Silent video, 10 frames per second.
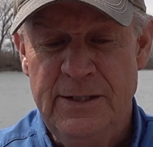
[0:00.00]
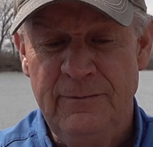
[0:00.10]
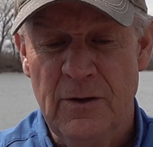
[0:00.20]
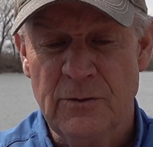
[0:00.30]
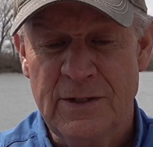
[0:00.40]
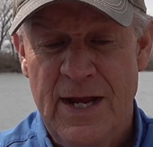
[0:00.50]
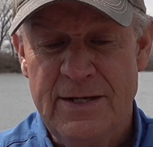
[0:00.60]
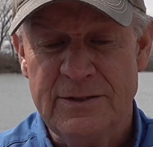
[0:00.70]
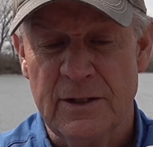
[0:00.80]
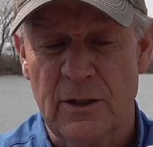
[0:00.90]
each of those
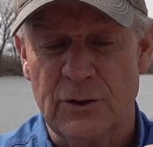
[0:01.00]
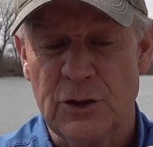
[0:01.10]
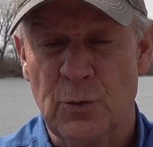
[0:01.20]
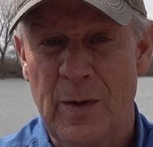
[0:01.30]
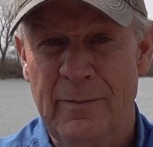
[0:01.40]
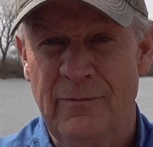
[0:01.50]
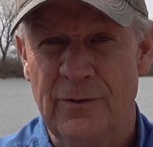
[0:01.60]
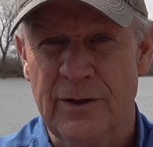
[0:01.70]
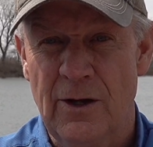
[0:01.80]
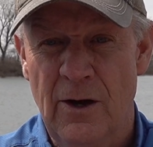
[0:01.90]
has a little swim
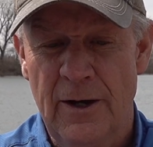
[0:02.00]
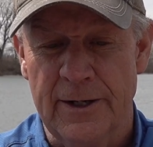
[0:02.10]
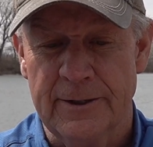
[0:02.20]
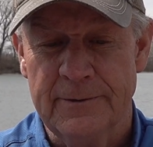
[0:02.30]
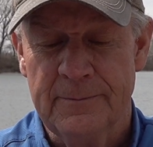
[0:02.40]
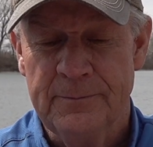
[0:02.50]
foot on it,